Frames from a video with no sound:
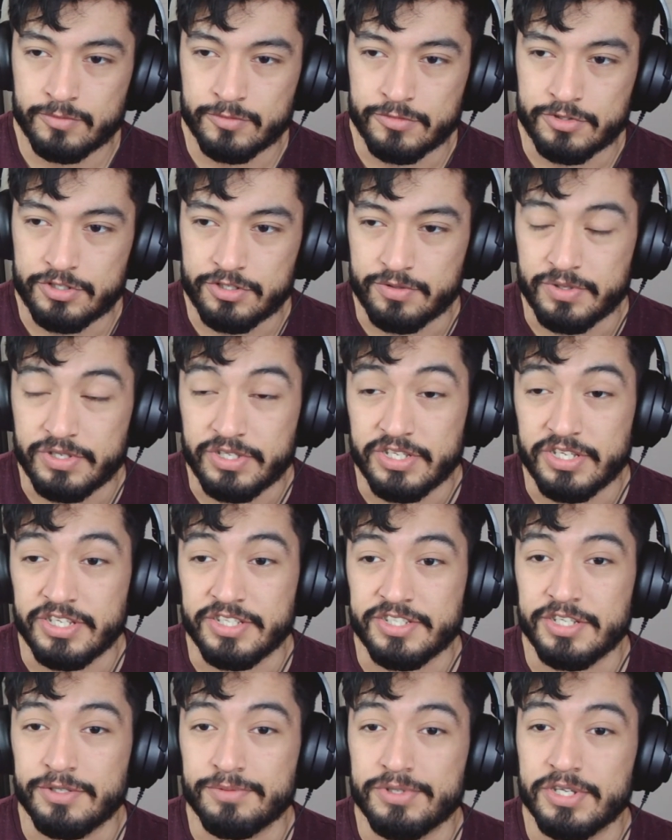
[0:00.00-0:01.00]
So really, he
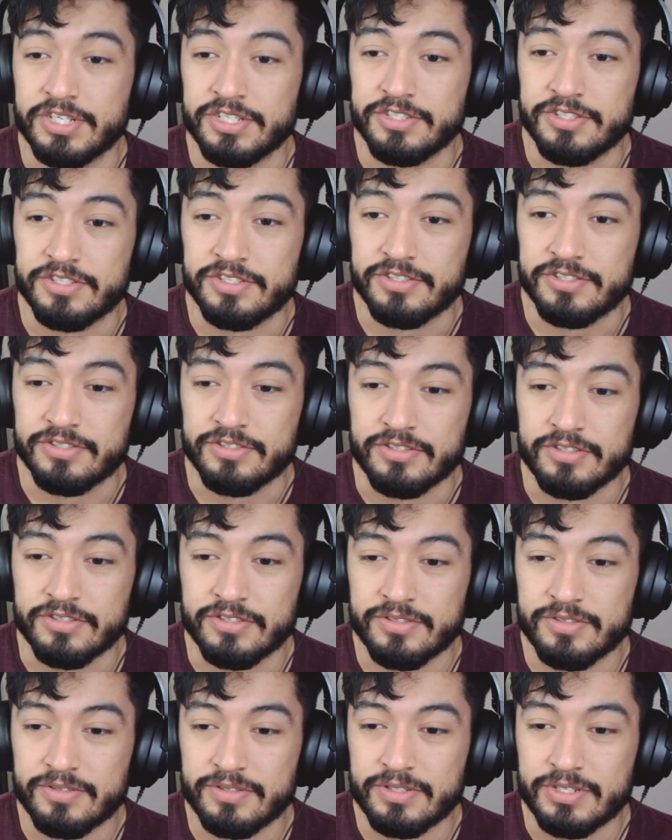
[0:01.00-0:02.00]
seems like he's
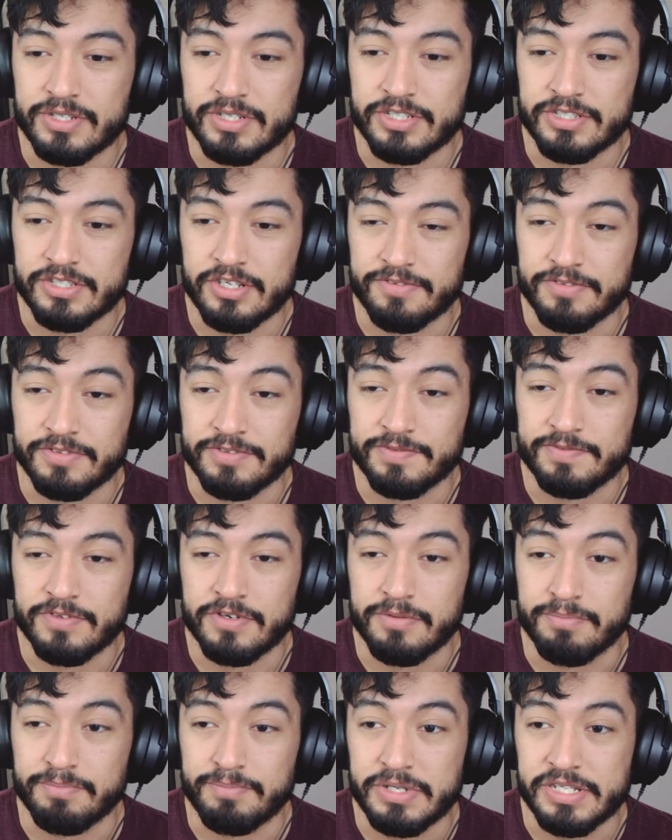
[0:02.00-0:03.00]
suffering
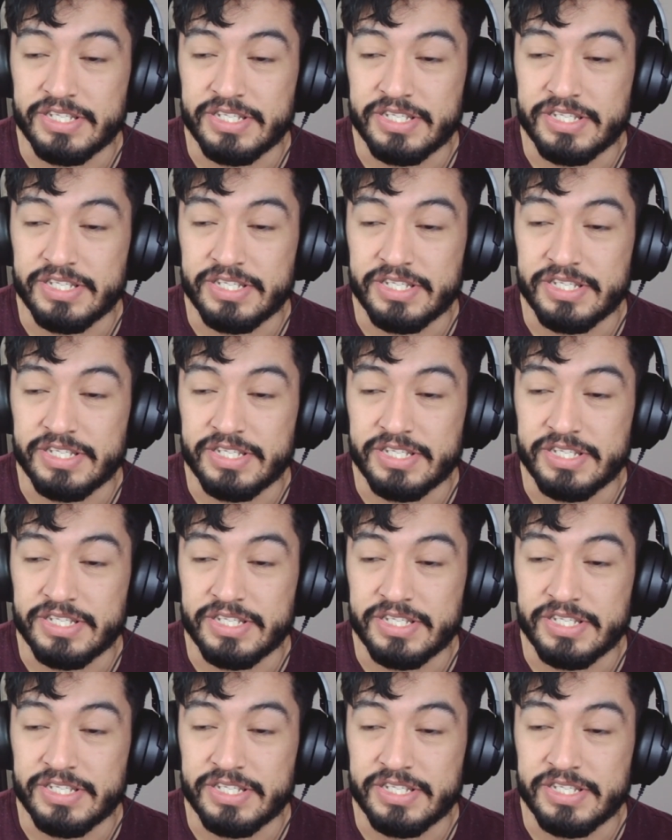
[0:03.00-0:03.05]
from P